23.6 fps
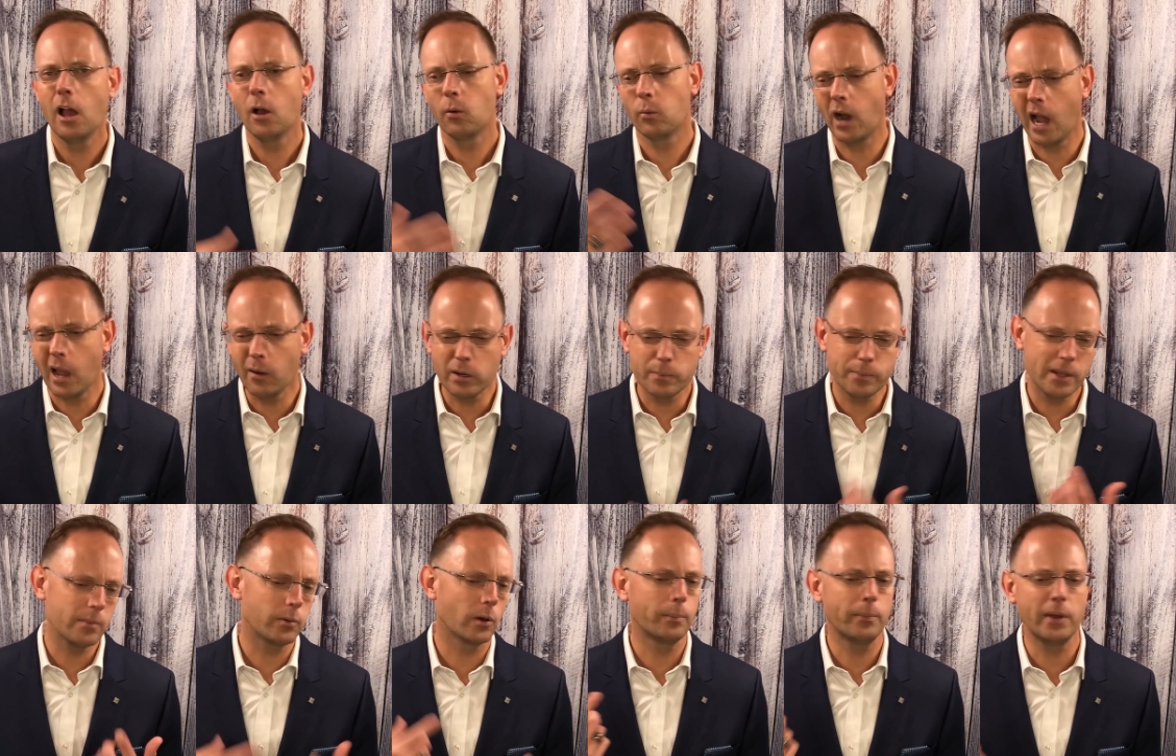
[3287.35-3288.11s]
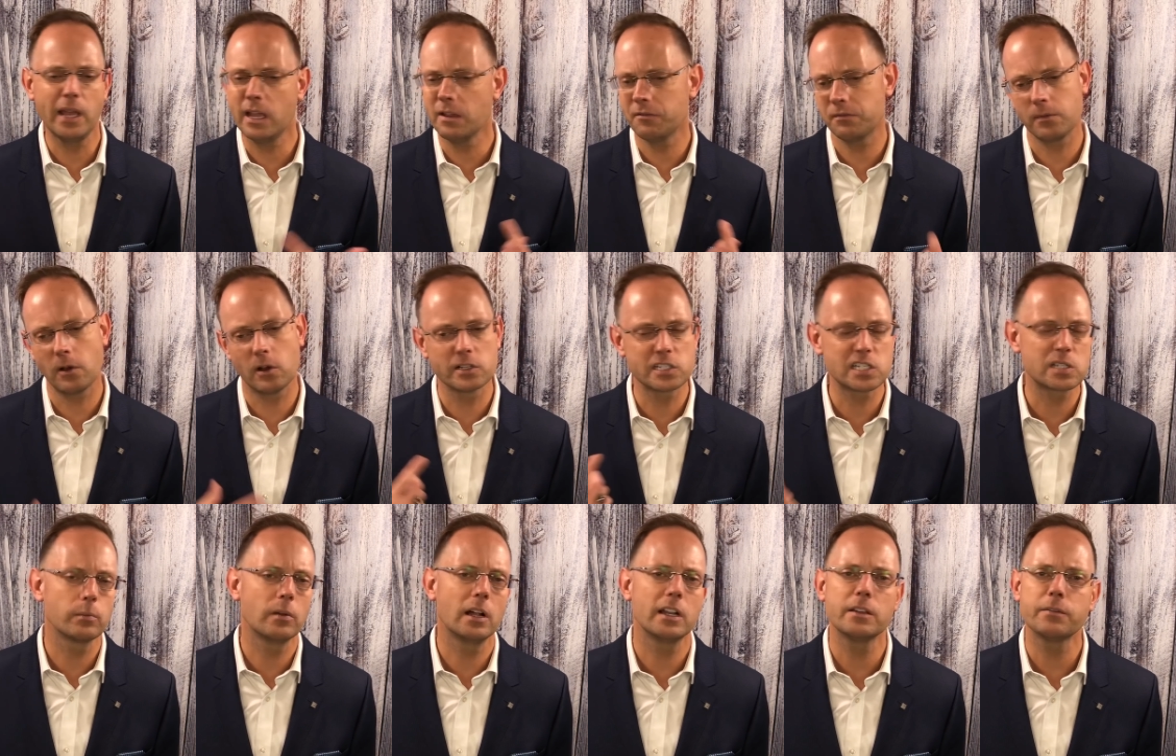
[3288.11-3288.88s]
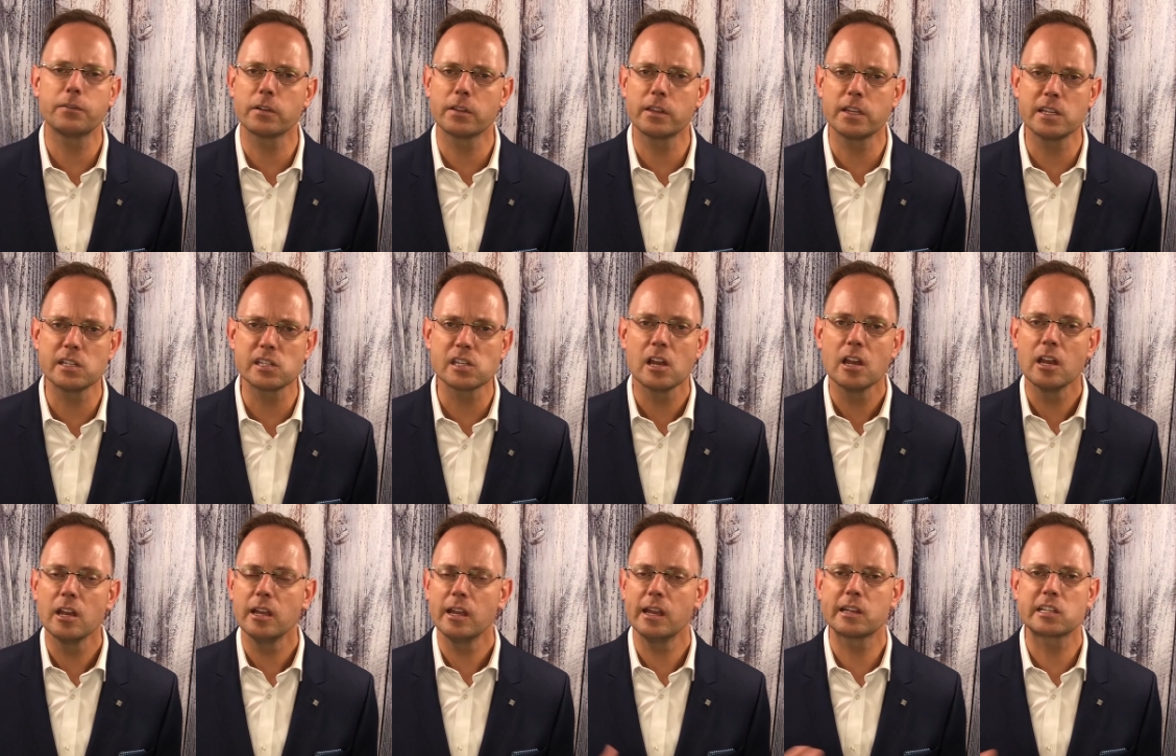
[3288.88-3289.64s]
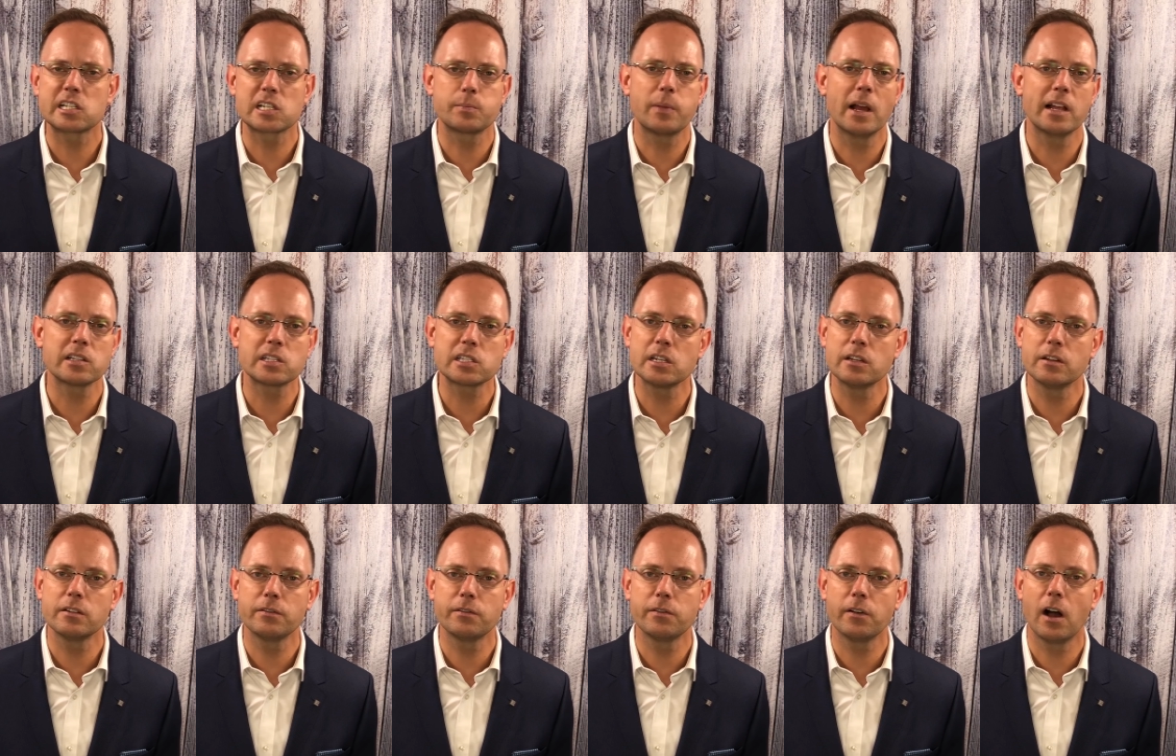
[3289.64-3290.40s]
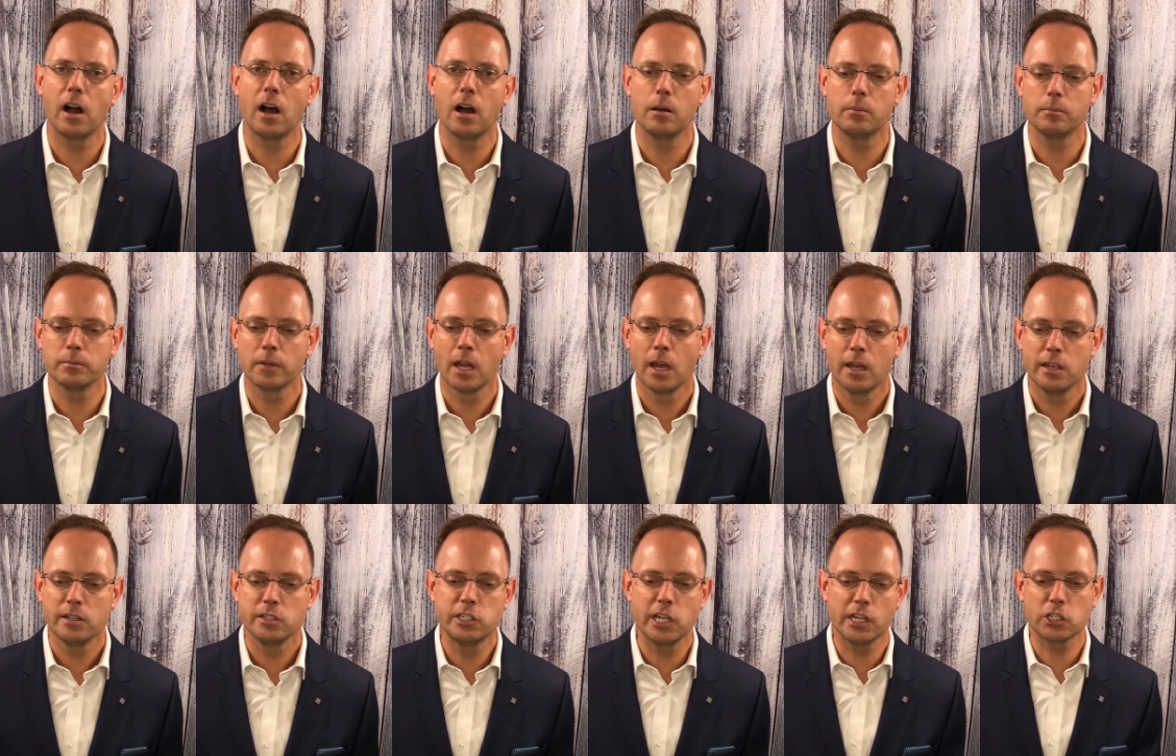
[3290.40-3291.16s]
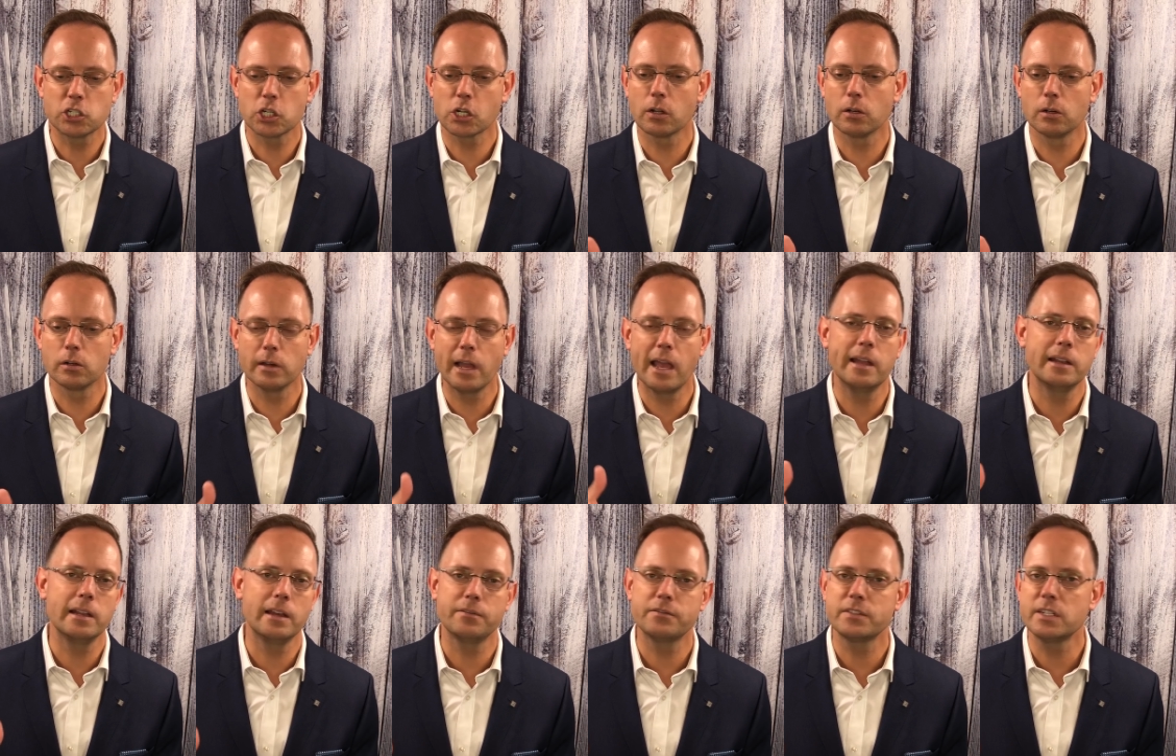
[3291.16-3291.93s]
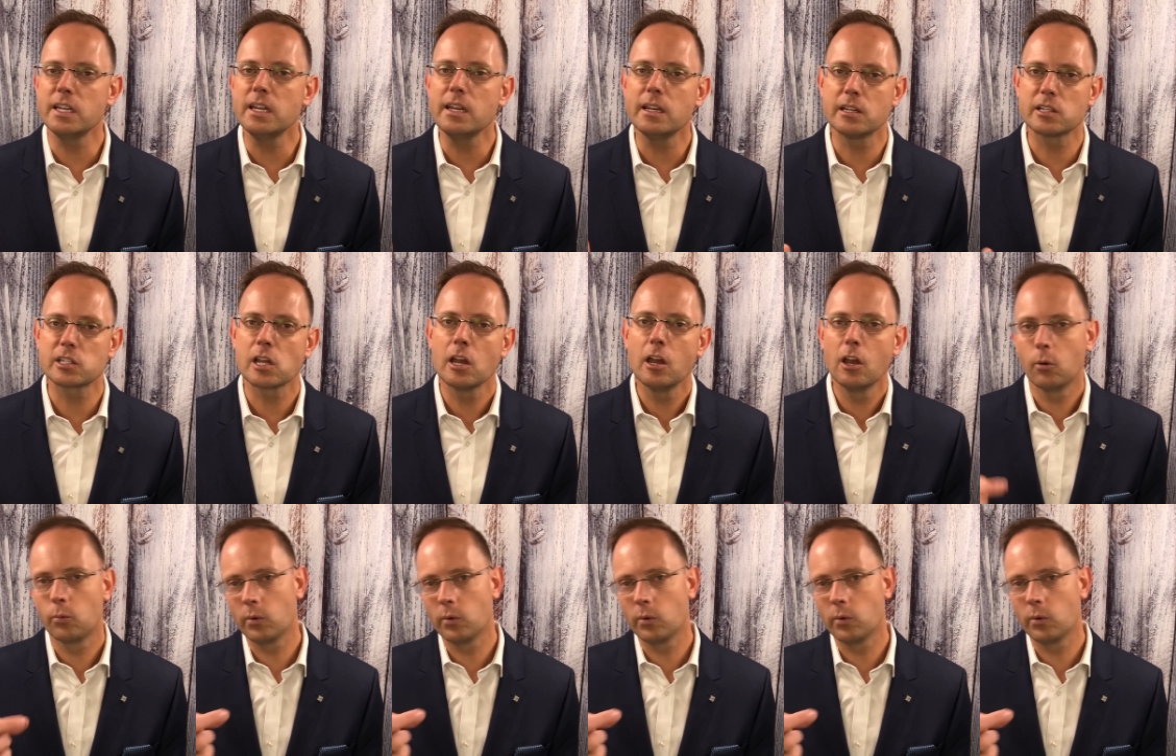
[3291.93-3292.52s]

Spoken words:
why would people pay all this money for these expensive digital NFTs?